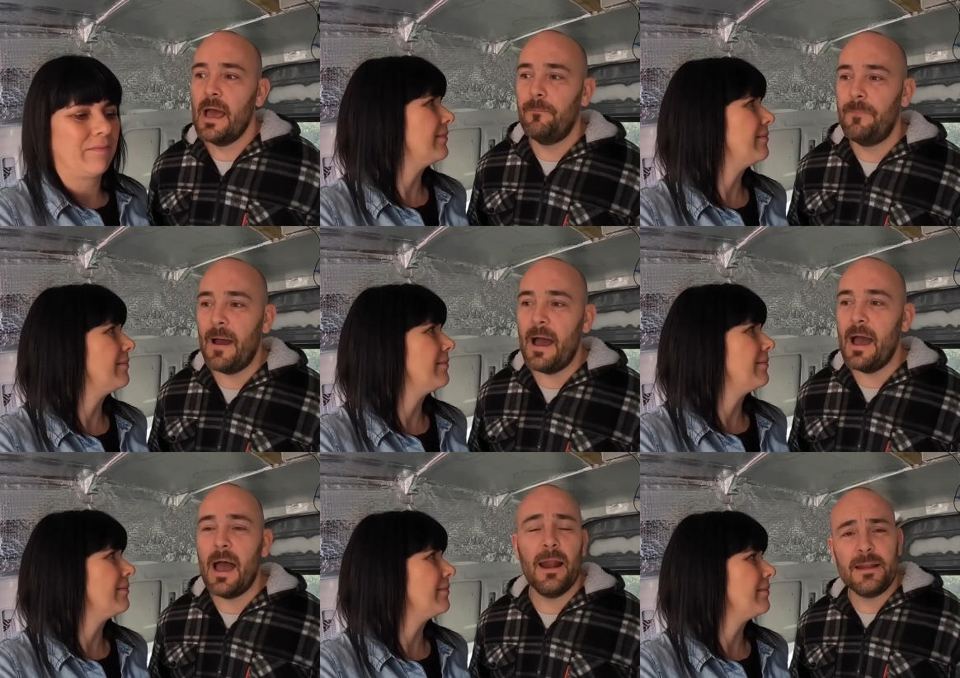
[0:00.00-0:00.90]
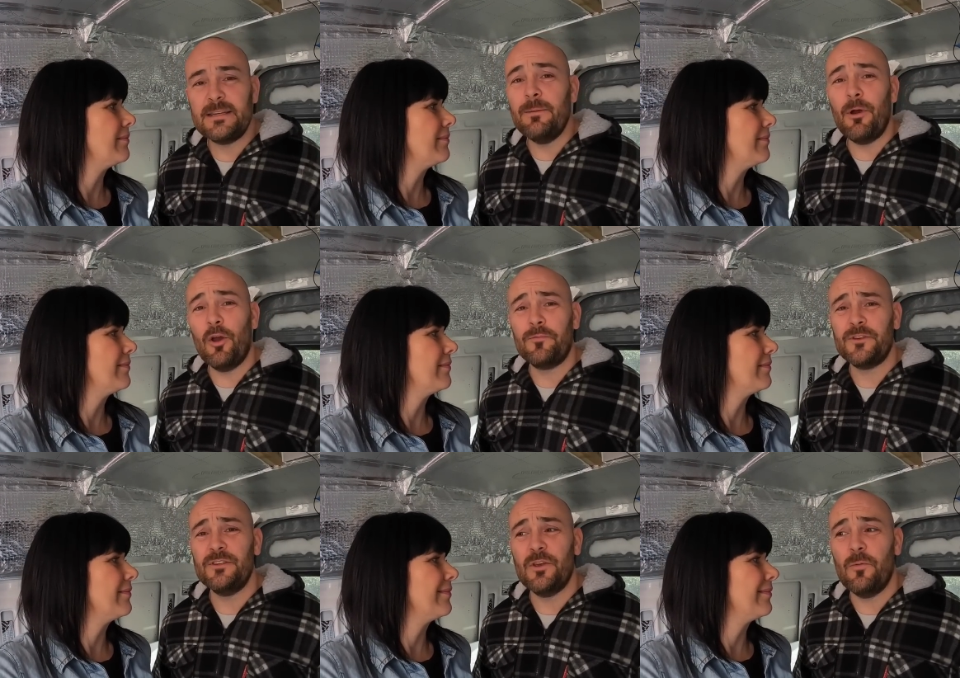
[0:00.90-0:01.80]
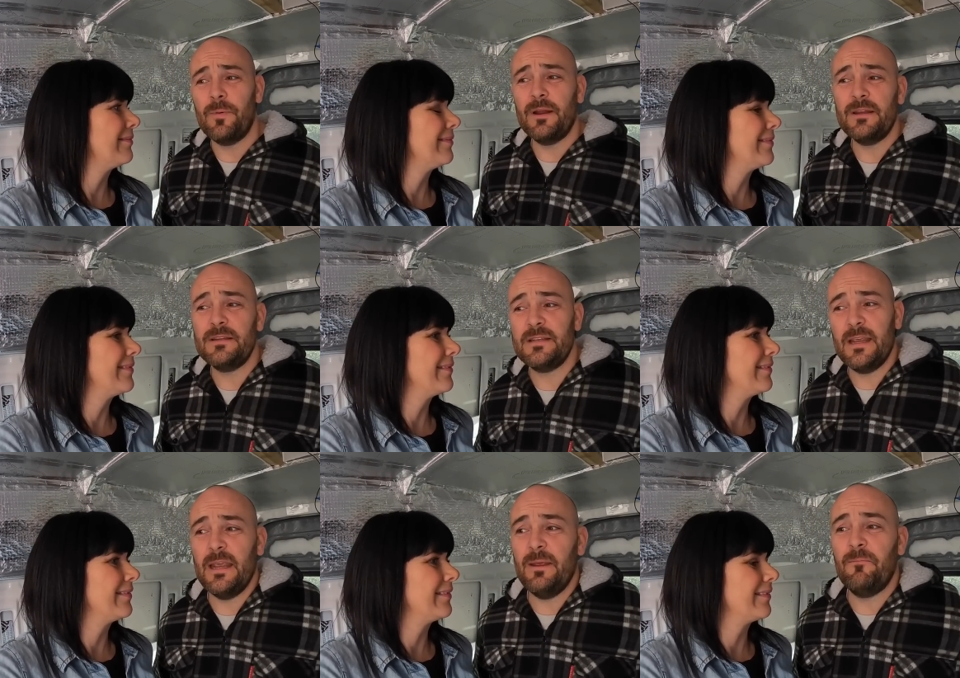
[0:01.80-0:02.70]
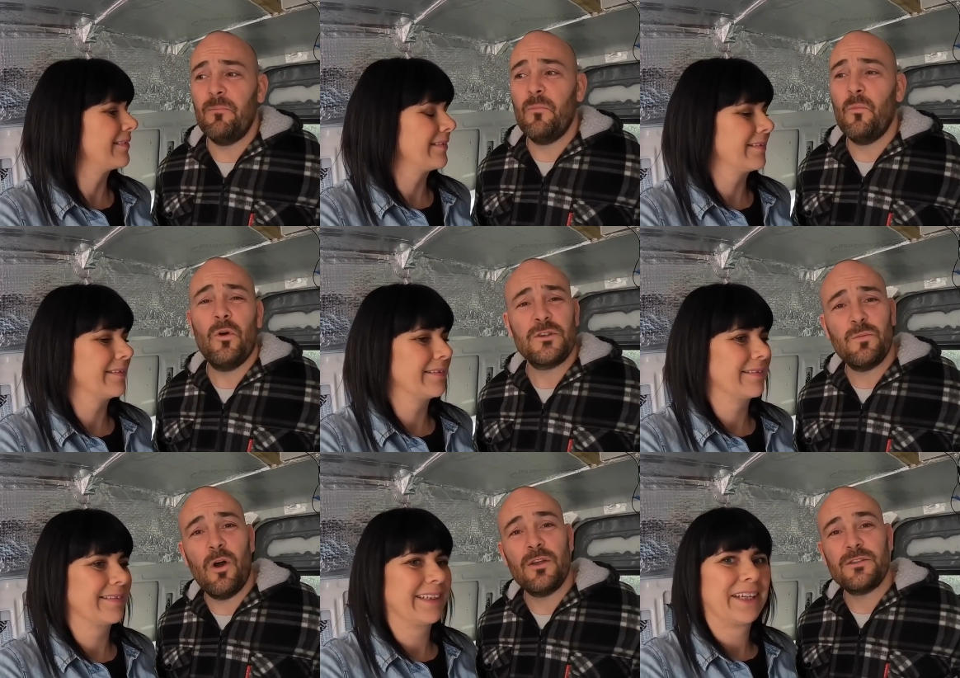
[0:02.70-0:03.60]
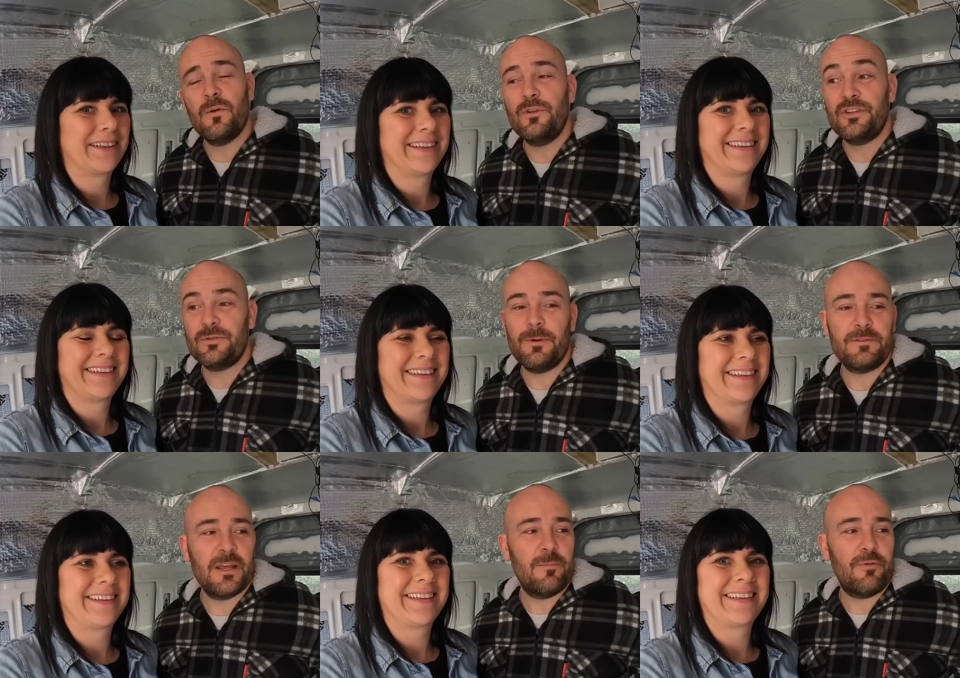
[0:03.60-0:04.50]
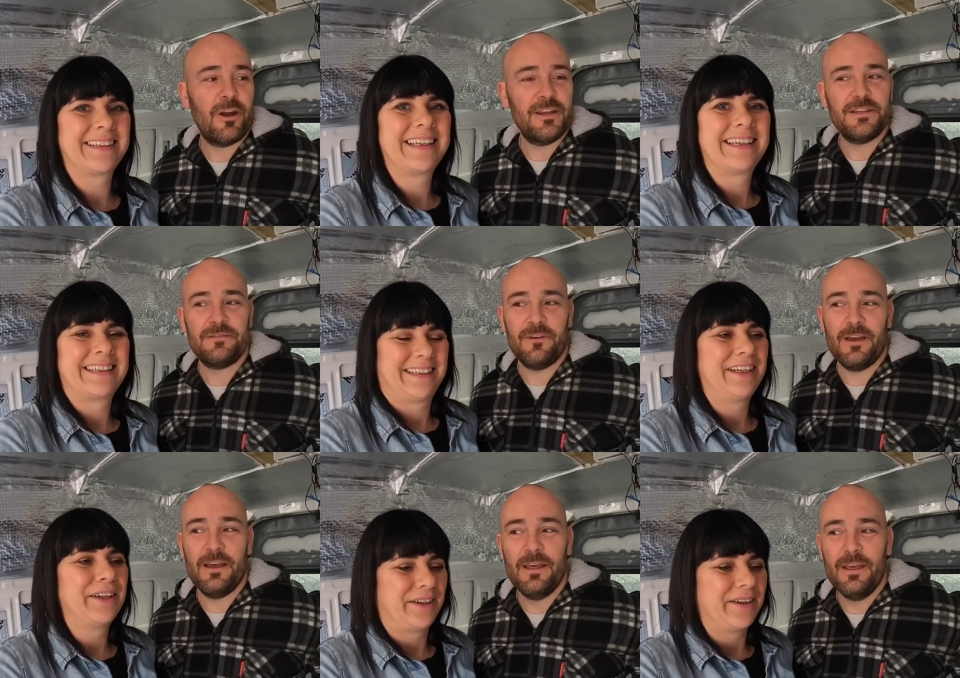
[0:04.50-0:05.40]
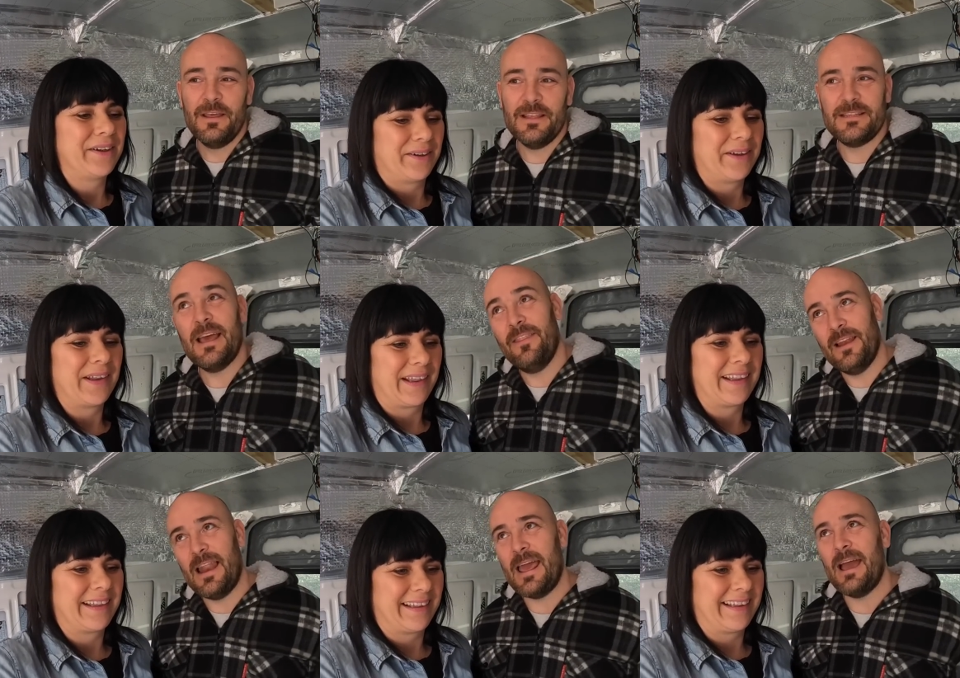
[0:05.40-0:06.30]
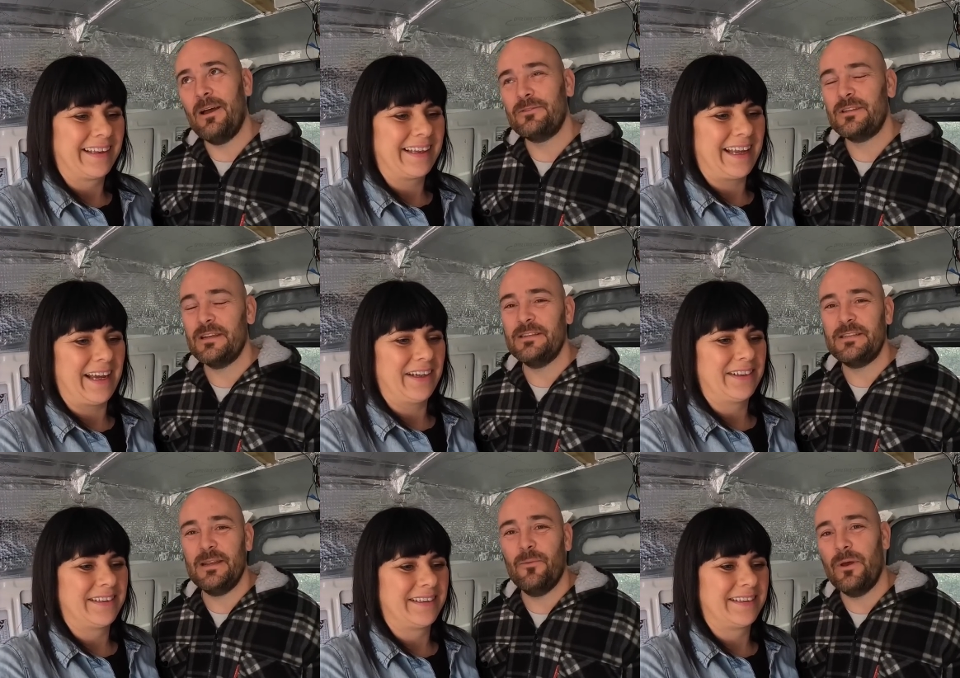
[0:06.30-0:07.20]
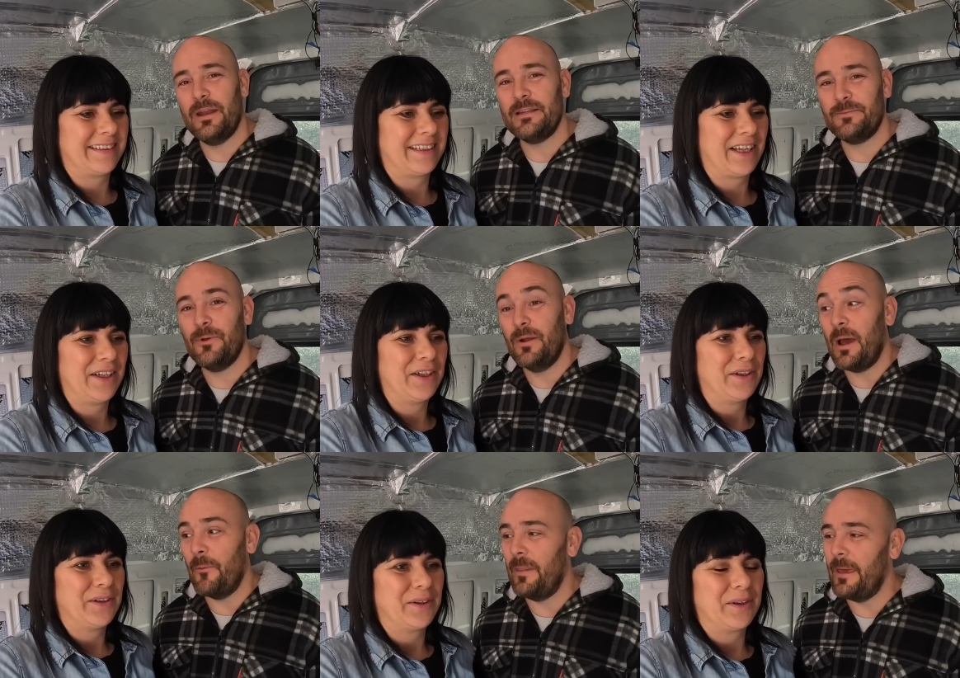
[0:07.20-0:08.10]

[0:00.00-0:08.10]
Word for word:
Speaker 1: But I like to keep my options open and see what's what. So we are just about to get a price for this other layout yeah. and see where it's we're at with